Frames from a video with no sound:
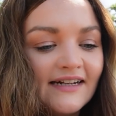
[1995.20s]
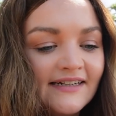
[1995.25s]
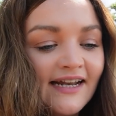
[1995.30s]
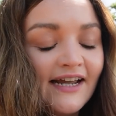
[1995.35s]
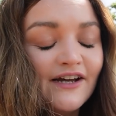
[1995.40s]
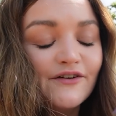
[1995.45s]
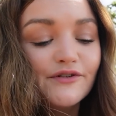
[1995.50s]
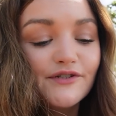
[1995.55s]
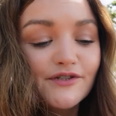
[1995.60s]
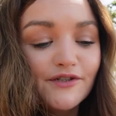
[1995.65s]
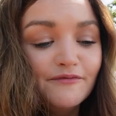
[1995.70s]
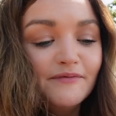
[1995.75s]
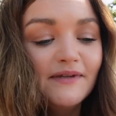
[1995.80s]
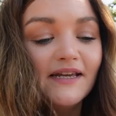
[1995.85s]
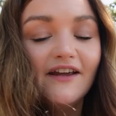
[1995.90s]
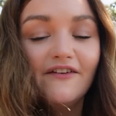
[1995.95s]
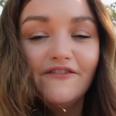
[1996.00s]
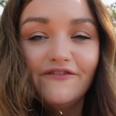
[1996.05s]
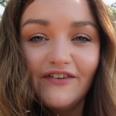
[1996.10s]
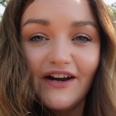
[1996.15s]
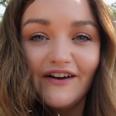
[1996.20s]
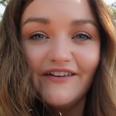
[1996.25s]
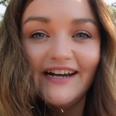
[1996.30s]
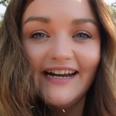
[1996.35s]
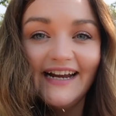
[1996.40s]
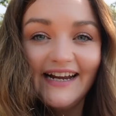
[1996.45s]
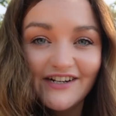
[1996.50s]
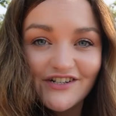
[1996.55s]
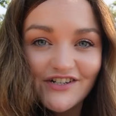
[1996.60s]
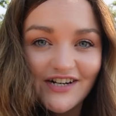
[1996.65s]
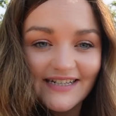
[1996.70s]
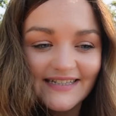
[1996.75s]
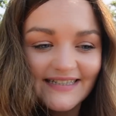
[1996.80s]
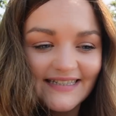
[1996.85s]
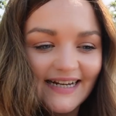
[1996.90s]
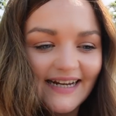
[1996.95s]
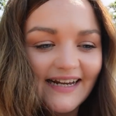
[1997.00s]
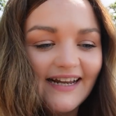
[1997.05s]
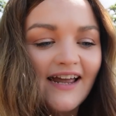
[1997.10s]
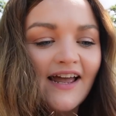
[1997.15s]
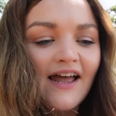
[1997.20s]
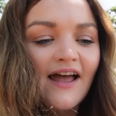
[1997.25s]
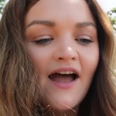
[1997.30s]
Now, something very interesting.